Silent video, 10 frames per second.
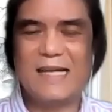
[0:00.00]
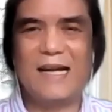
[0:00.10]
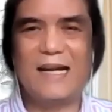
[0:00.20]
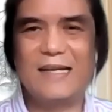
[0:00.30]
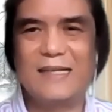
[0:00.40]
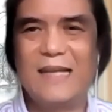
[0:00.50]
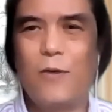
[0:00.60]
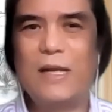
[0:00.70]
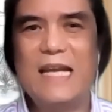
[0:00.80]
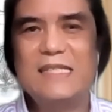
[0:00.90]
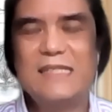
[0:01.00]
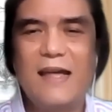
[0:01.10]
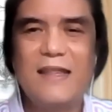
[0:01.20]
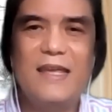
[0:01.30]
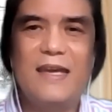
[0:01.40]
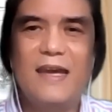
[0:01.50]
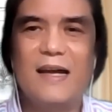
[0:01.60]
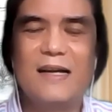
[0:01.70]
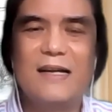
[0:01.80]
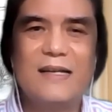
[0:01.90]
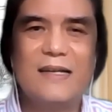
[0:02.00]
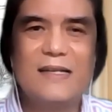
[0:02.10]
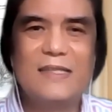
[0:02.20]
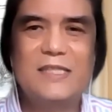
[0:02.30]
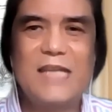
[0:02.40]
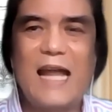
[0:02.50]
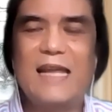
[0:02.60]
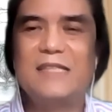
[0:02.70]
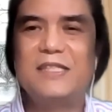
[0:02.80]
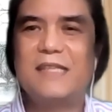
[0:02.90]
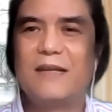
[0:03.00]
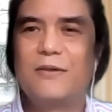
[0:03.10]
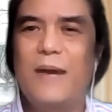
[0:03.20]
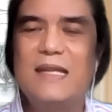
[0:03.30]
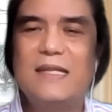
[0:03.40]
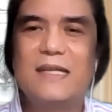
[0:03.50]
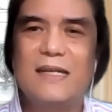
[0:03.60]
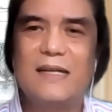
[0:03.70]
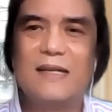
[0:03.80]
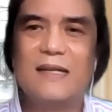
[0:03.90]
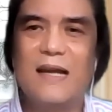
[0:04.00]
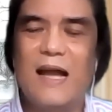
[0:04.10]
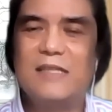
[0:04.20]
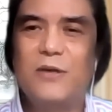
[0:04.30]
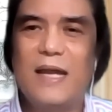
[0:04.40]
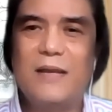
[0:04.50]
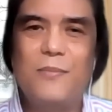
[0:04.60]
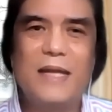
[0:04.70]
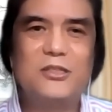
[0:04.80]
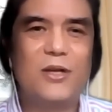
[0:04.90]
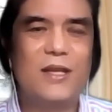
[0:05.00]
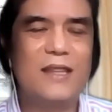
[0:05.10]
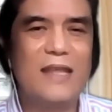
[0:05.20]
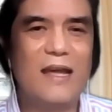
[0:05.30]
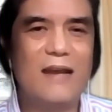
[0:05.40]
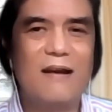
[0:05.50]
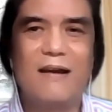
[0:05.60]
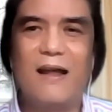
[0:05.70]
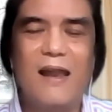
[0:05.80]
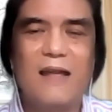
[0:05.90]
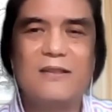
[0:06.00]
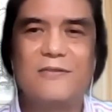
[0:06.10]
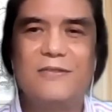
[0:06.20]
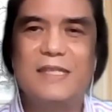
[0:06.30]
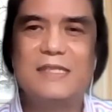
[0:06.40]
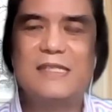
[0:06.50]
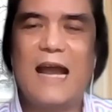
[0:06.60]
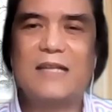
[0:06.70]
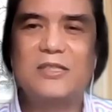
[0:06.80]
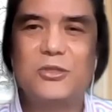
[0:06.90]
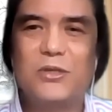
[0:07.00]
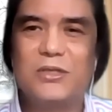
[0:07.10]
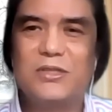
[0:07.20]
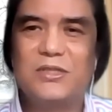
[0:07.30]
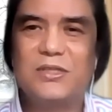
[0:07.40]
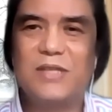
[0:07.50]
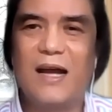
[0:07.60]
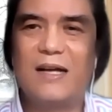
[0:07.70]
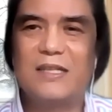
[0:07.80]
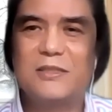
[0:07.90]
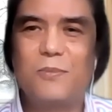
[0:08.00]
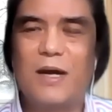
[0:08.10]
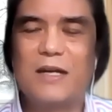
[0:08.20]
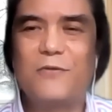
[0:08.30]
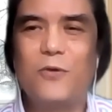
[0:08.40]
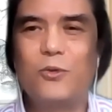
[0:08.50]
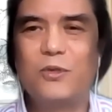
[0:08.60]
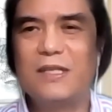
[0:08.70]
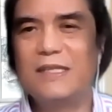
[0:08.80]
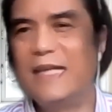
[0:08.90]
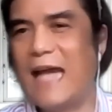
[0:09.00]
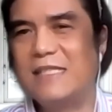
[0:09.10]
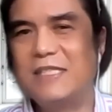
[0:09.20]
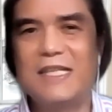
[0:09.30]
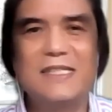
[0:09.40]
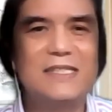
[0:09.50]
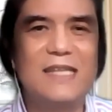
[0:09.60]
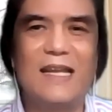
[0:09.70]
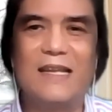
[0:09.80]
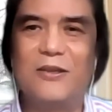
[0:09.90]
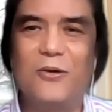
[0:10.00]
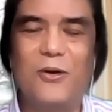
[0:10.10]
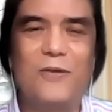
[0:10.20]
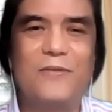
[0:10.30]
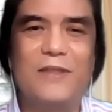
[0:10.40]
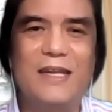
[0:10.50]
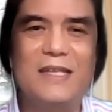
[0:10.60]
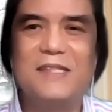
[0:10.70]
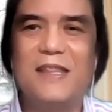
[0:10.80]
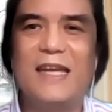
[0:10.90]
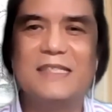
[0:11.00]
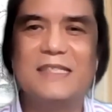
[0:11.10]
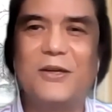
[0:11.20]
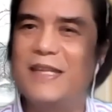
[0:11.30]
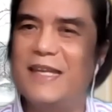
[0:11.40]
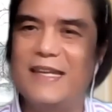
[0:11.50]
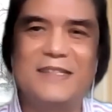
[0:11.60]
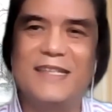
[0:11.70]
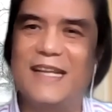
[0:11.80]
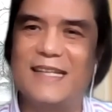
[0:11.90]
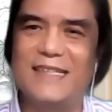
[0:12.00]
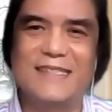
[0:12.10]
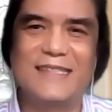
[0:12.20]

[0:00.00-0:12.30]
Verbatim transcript: uh, nowadays uh, the uh, challenge is greater as you had mentioned, there are a lot of distractions, uh, smartphone gadgets, and all of these things on the internet.